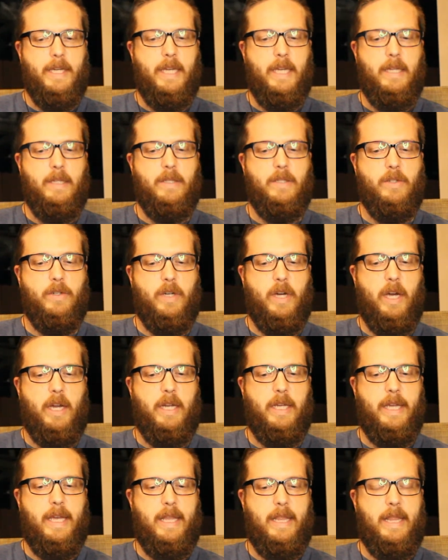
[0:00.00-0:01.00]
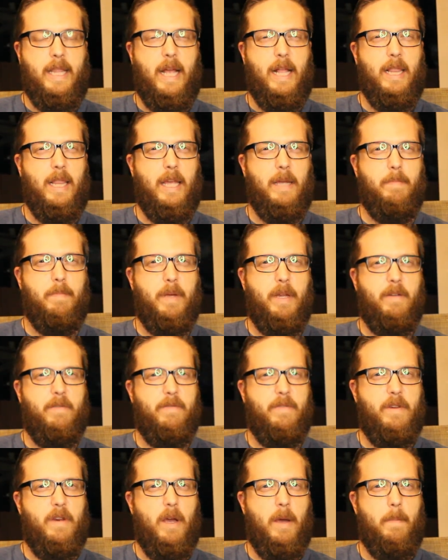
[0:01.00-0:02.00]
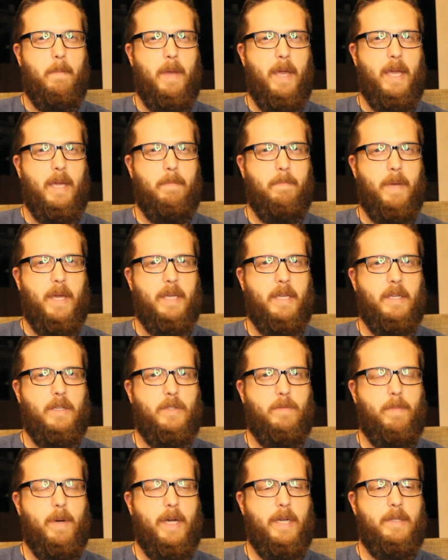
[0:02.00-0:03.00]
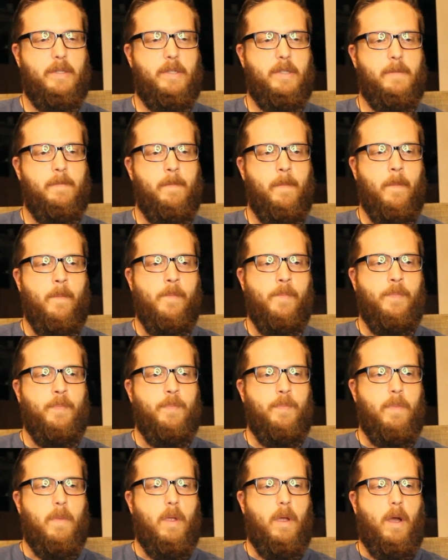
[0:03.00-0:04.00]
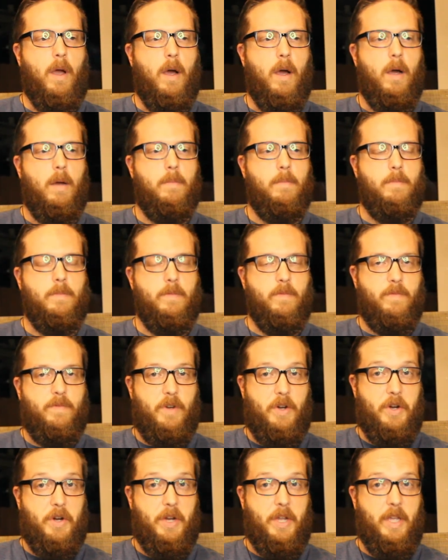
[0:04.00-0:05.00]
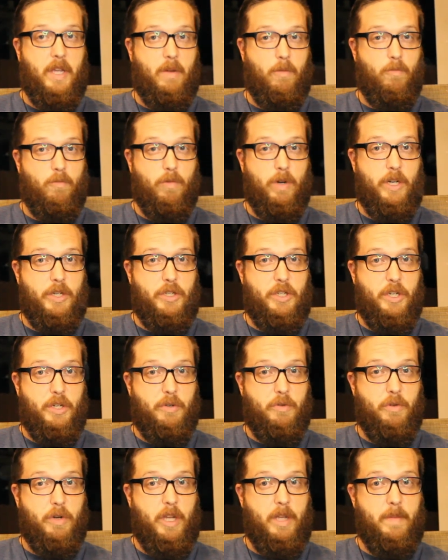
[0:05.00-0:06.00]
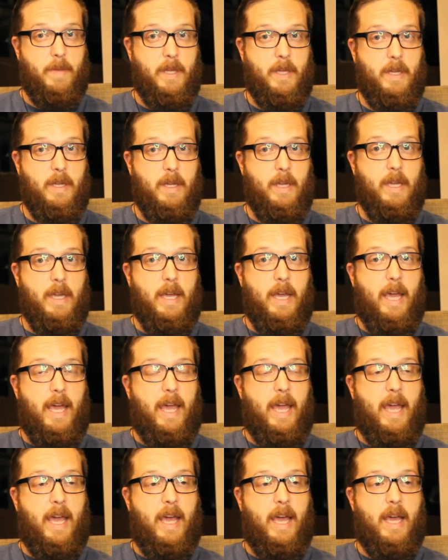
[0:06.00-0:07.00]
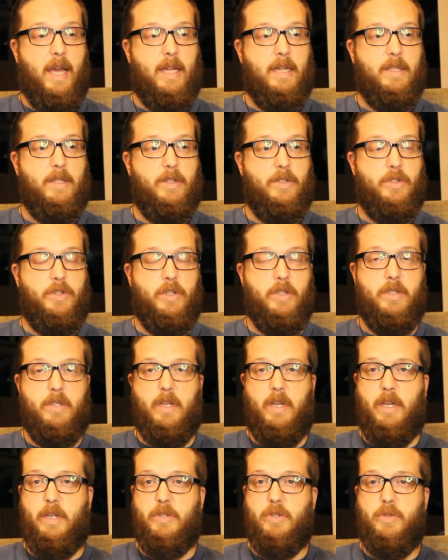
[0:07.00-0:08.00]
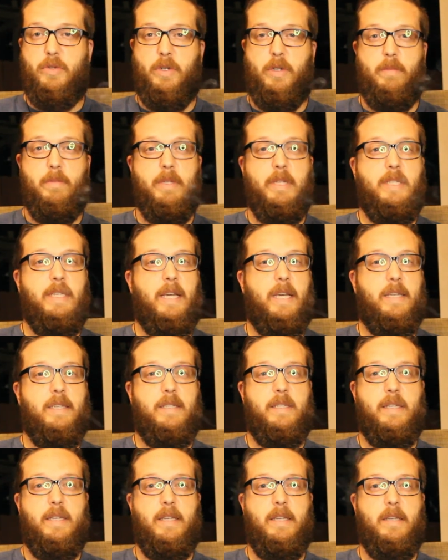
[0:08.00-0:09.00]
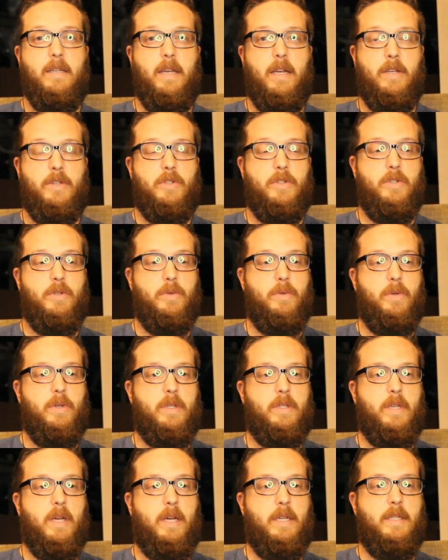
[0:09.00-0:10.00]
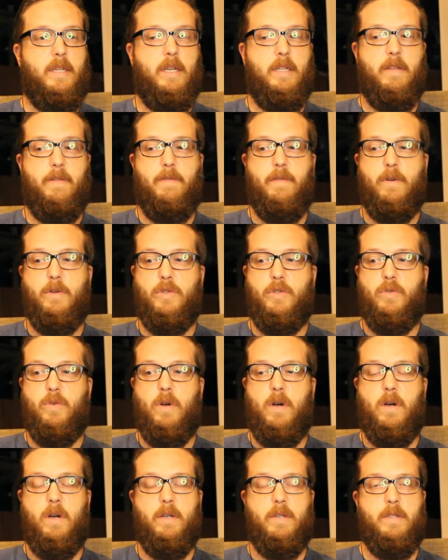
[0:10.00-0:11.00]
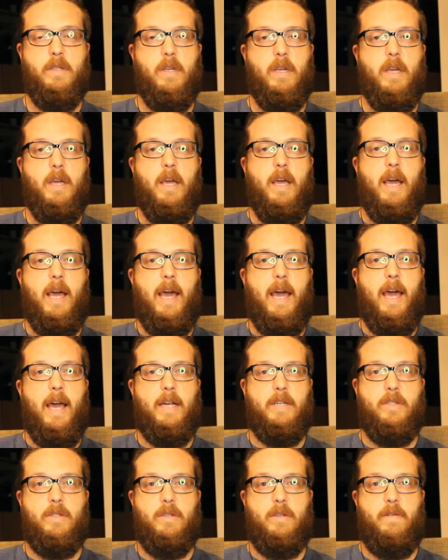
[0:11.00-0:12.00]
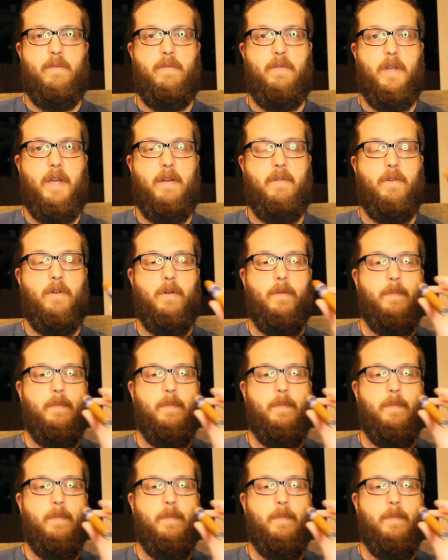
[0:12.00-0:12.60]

still kind of getting that like bit of nutmeg, baking spice. Very rich and creamy, and just extremely tasty as soon as I take the first draws. excellent flavor.